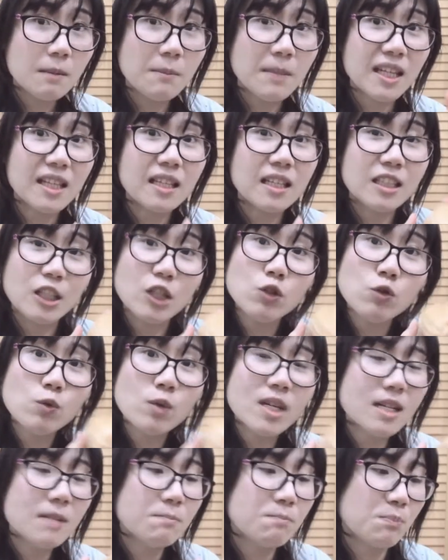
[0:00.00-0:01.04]
making a new
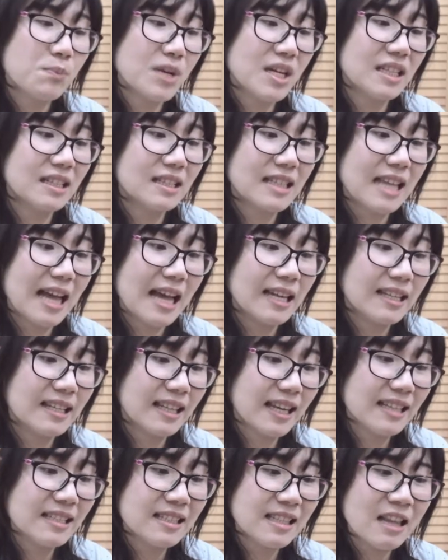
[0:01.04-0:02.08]
one, but I
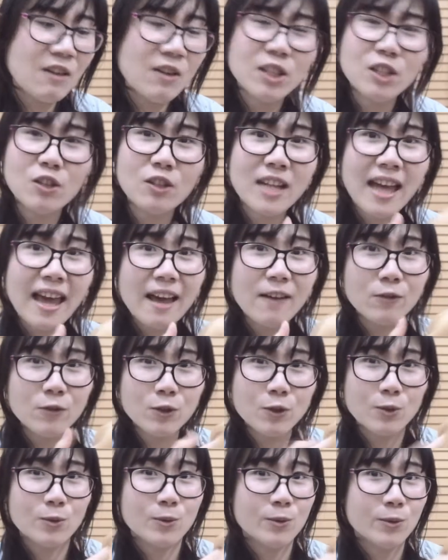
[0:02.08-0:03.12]
guess now I don't have
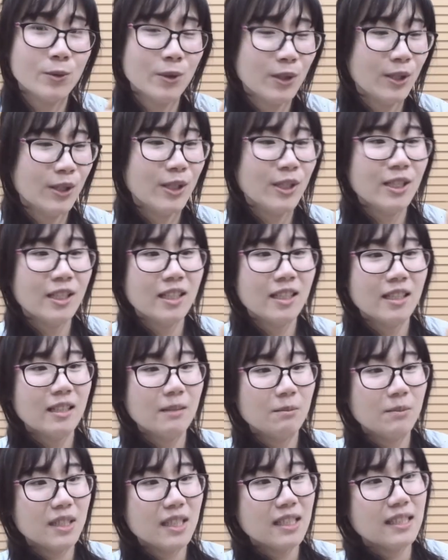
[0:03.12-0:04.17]
to,
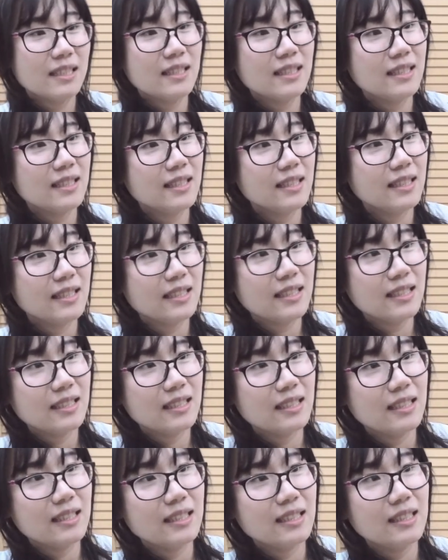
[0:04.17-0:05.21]
because
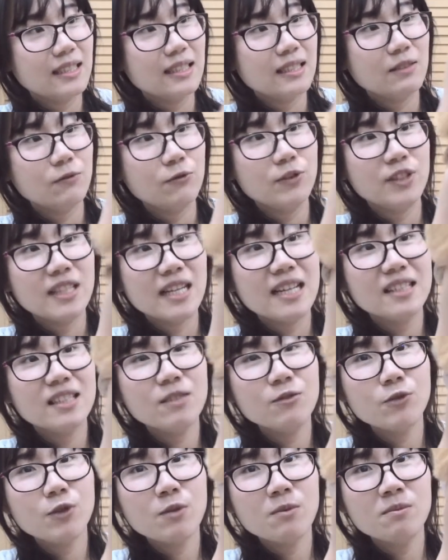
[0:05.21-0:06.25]

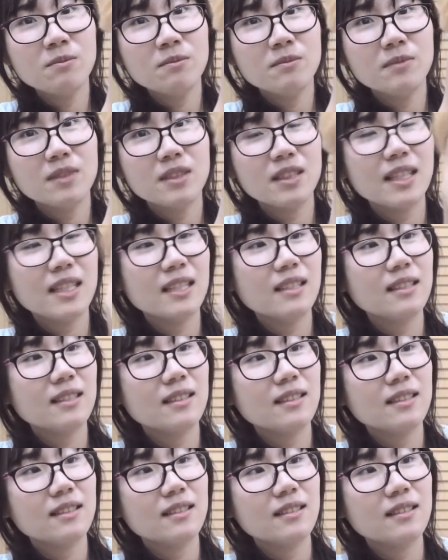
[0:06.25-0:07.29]
judging from like,
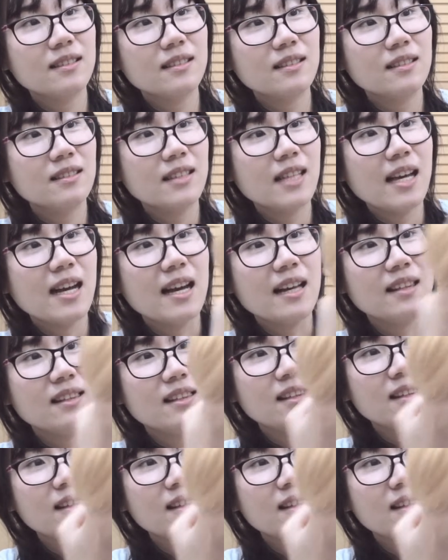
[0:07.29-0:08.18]
yeah, I